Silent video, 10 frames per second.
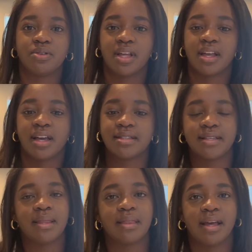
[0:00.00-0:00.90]
like i
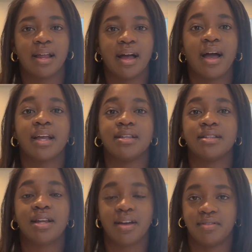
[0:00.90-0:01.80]
said that i
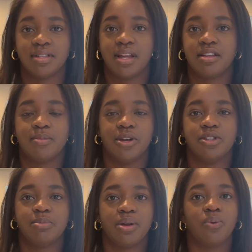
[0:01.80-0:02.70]
did have design experience
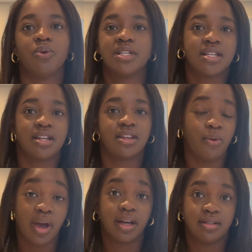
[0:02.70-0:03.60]
but it wasn't
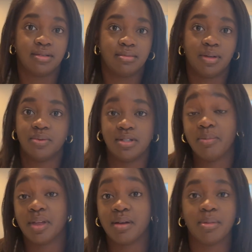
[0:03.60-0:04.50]
ux it was
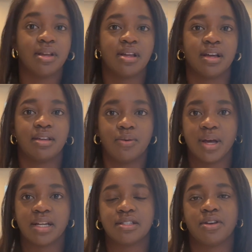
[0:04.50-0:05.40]
something but not
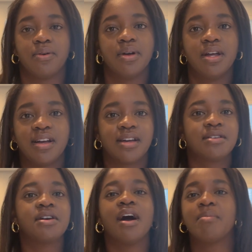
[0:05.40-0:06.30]
ux so
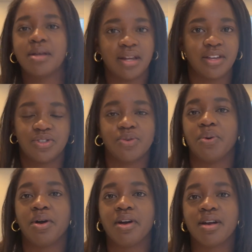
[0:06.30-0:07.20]
come in as you
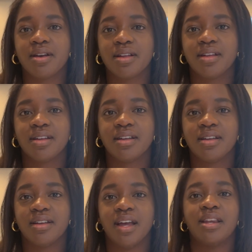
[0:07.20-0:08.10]
are
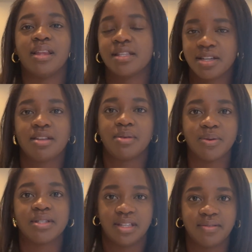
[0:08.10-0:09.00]
and that's going to be
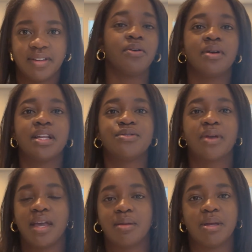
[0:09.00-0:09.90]
received it's
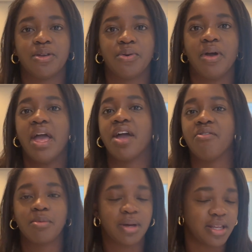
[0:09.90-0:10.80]
okay to be new
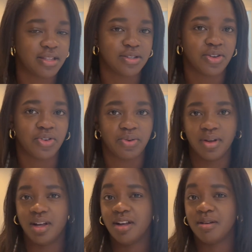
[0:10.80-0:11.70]
everybody's new
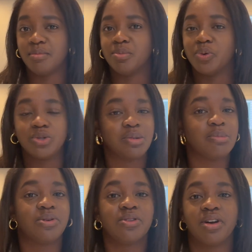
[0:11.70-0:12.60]
most
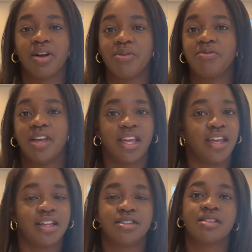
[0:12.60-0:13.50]
people are faking
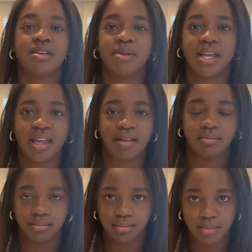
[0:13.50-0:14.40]
it till they make it
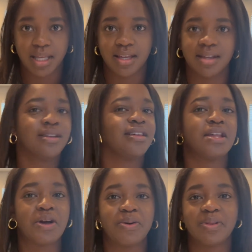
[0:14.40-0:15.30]
me you
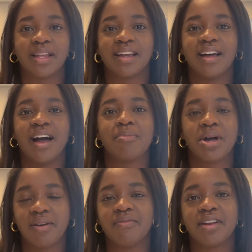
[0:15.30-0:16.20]
know like i'm
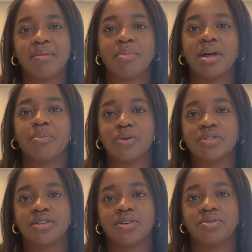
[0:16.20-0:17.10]
confident but i'm
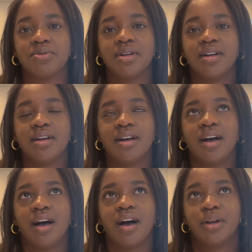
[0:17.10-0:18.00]
also
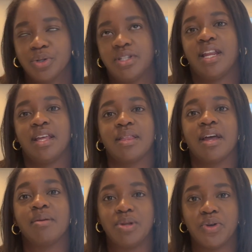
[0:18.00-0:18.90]
understanding that
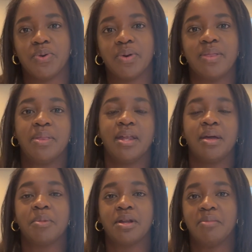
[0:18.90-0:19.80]
i'm new and that
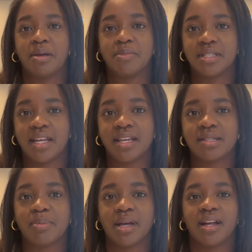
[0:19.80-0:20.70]
i'm going to make mistakes
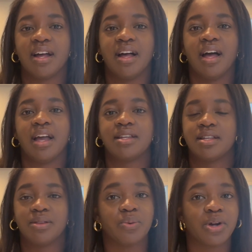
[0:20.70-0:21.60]
but i
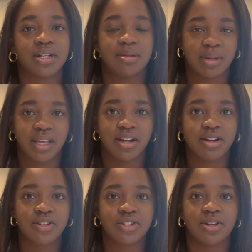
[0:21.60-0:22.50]
did the work to be
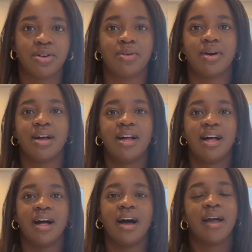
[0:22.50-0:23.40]
here so
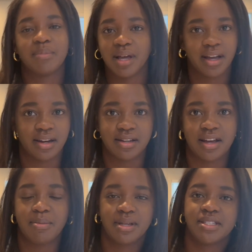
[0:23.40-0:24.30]
I'm not going to
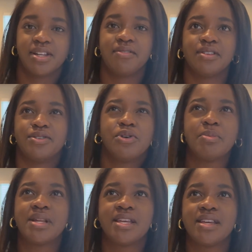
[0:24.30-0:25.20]
doubt myself.
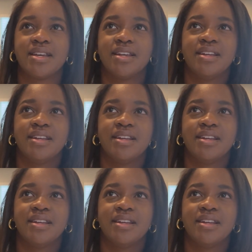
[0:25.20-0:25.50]
Nobody